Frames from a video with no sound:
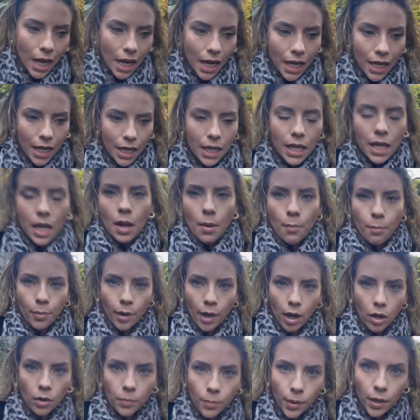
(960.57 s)
a
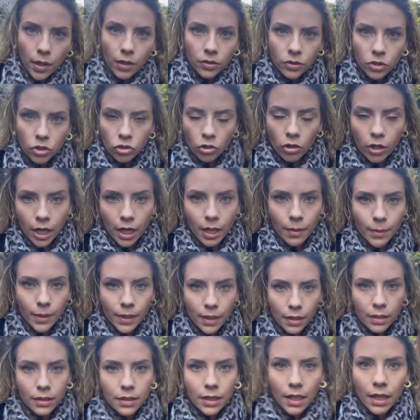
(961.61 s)
plug plant tray
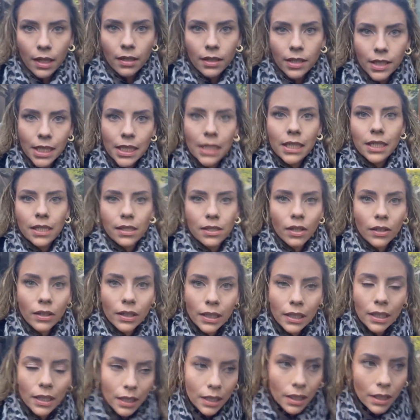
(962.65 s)
because they are teeny
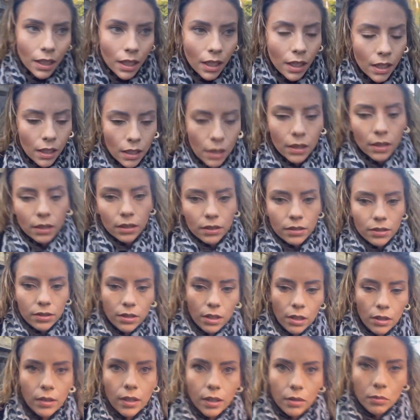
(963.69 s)
tiny, so
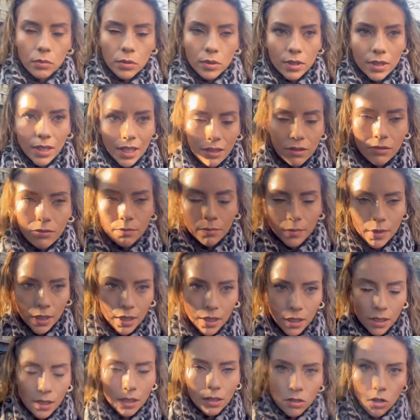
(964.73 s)
it will save
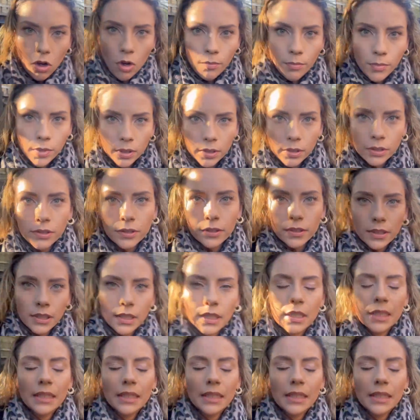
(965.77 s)
me compost.